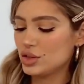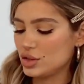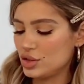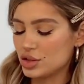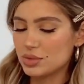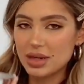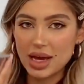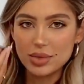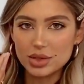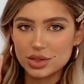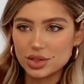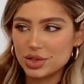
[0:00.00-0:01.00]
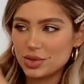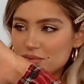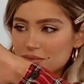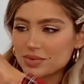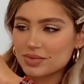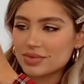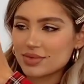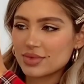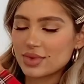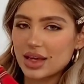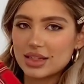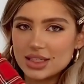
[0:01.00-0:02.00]
you should be able to
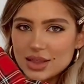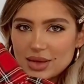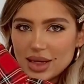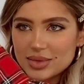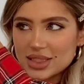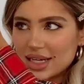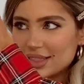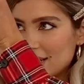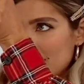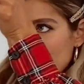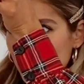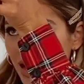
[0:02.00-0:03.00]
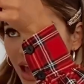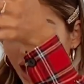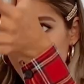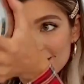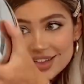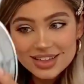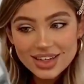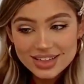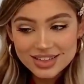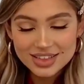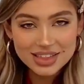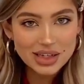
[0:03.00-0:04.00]
tip it upside down and it
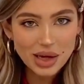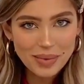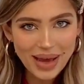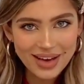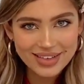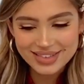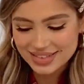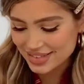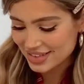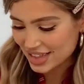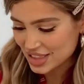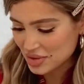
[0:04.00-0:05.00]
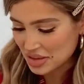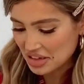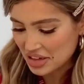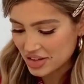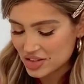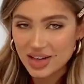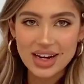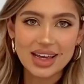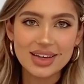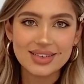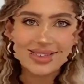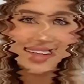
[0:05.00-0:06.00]
doesn't come out. That's when you know it's ready.